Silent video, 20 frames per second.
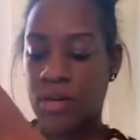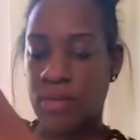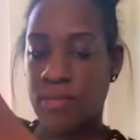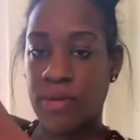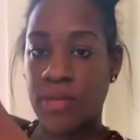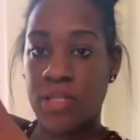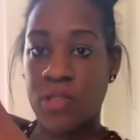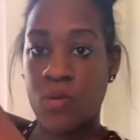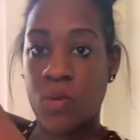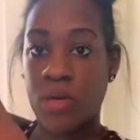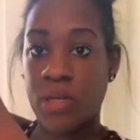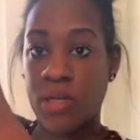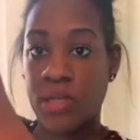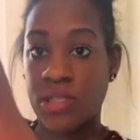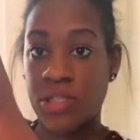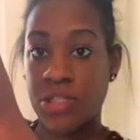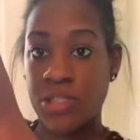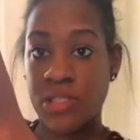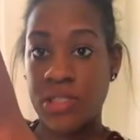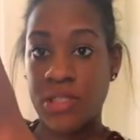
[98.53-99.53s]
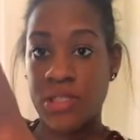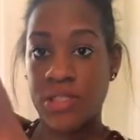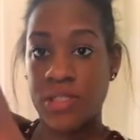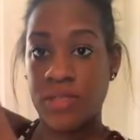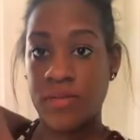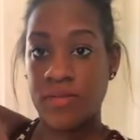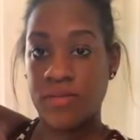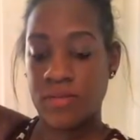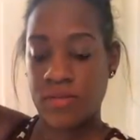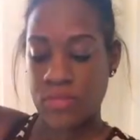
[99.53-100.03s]
to be 20 inches.
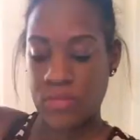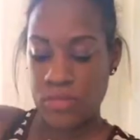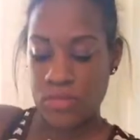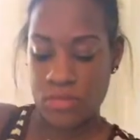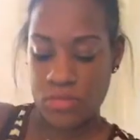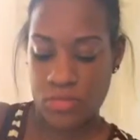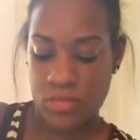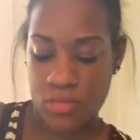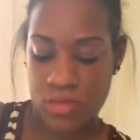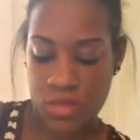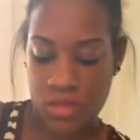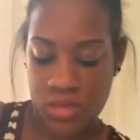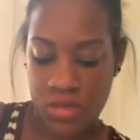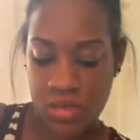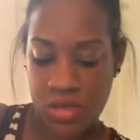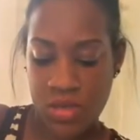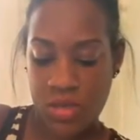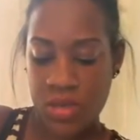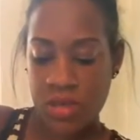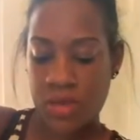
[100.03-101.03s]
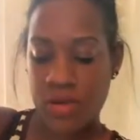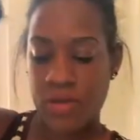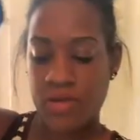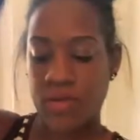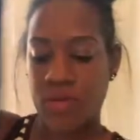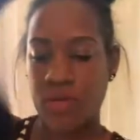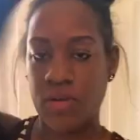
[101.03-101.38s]
So